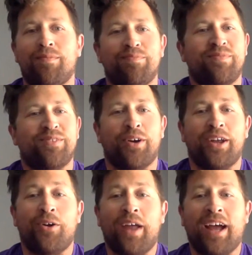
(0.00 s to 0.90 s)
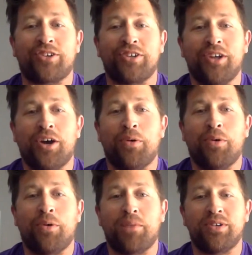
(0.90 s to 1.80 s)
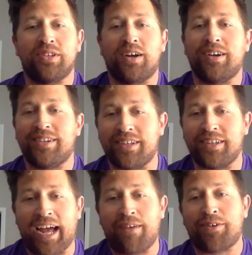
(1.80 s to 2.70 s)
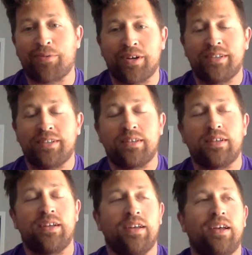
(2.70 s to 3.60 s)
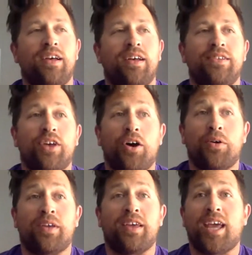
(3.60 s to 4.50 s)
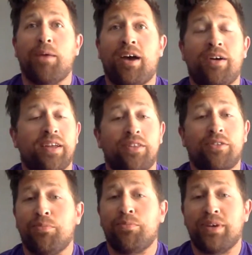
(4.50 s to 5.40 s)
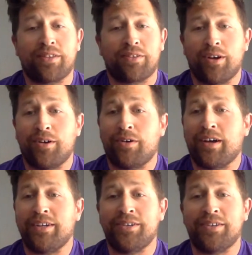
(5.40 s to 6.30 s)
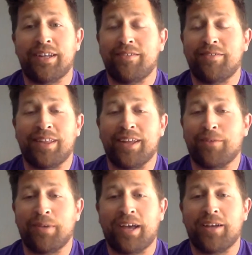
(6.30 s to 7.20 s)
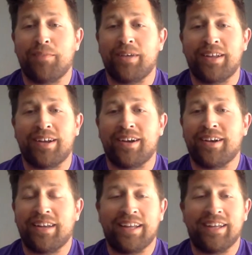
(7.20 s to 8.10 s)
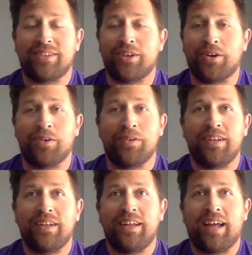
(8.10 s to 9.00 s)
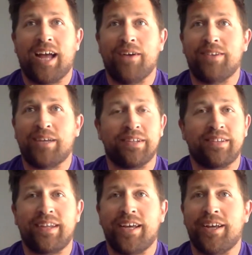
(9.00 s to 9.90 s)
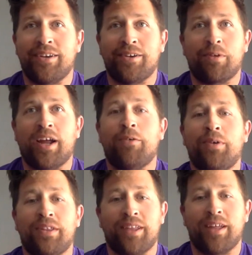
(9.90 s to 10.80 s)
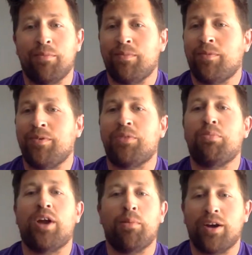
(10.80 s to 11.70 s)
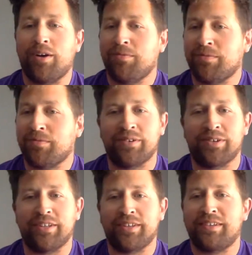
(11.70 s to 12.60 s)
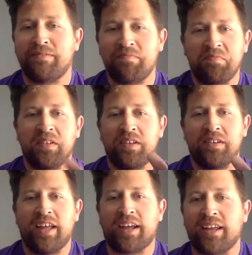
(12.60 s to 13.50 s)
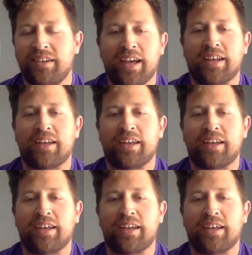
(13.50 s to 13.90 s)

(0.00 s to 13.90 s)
So I don't actually know what the numbers are until afterwards. So he came out, he threw a big throw. I knew that we had to be there, and so I was able to stay right with them with Braemar. We were just neck and neck.